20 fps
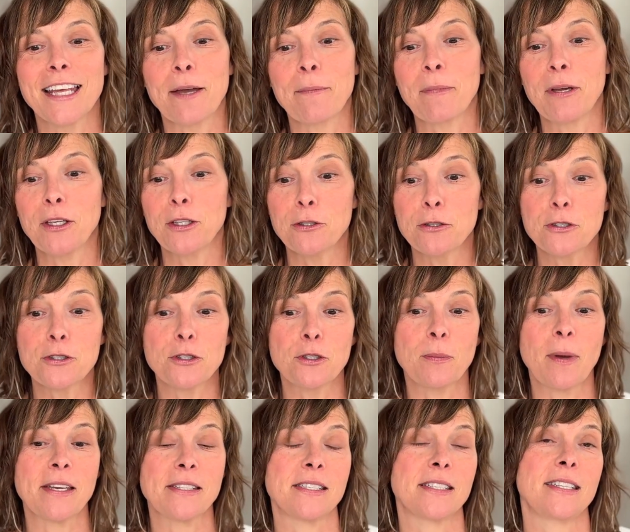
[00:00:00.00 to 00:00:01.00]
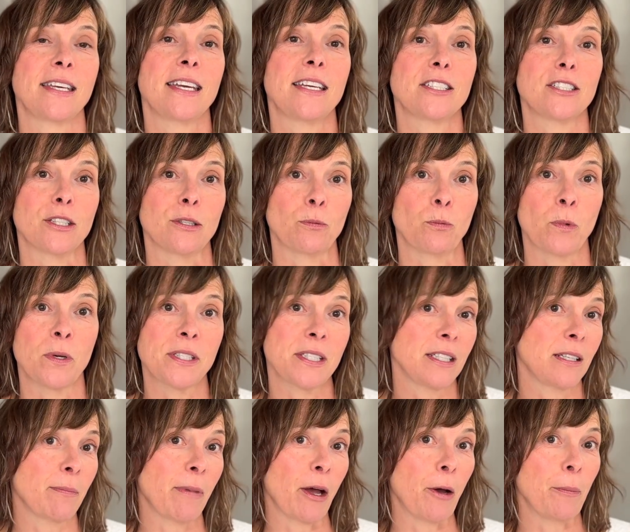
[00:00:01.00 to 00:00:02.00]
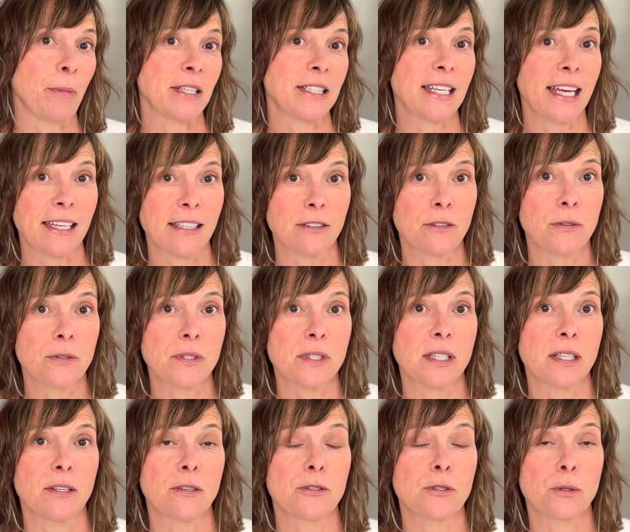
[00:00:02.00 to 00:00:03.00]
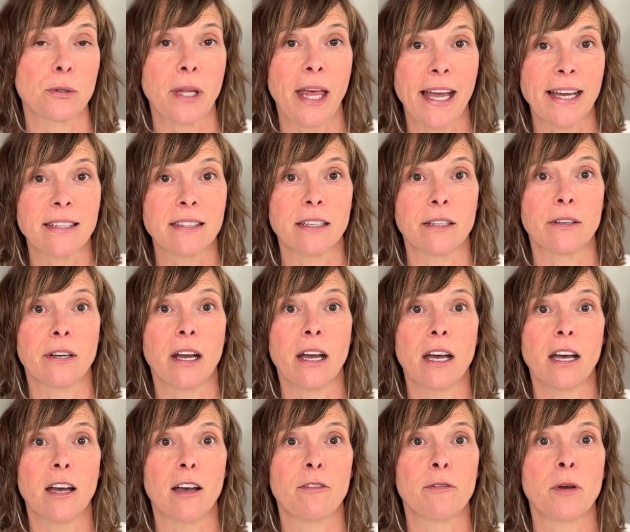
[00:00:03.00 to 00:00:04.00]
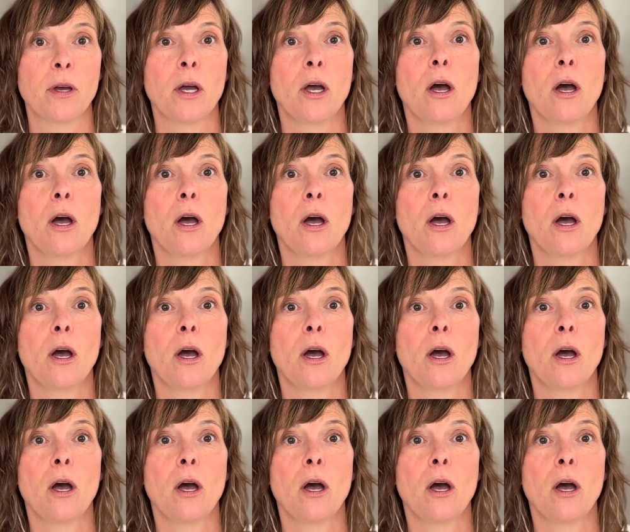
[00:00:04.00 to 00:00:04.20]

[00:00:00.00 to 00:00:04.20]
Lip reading: that my YouTube hesitation wasn't about my technical skills or lack thereof,